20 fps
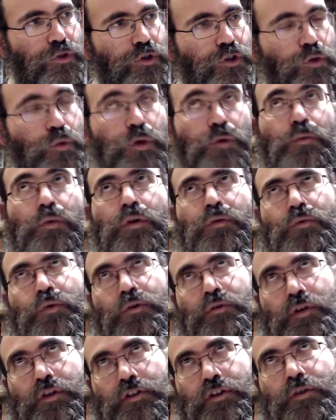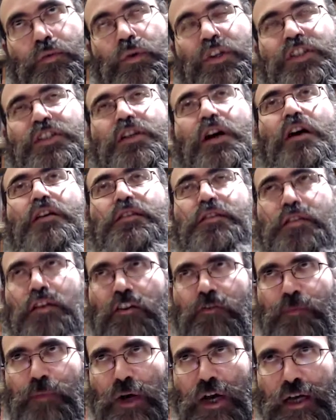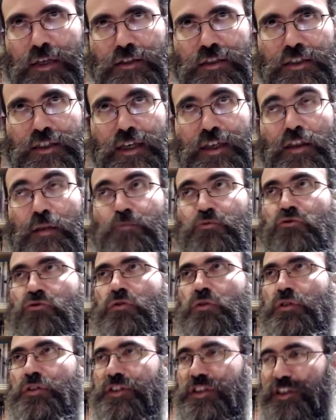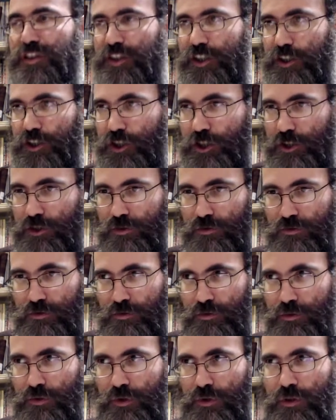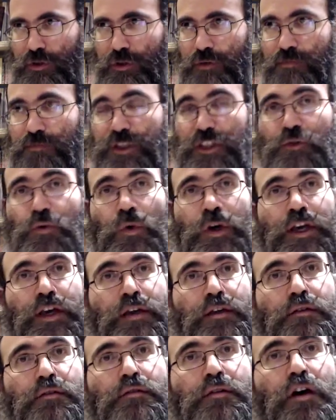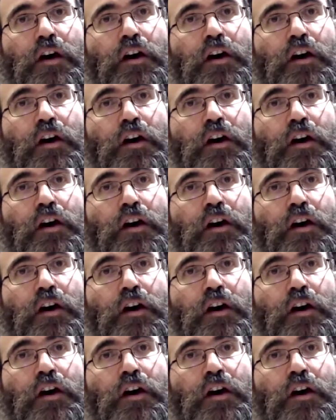So we started off by just saying the broad distinction between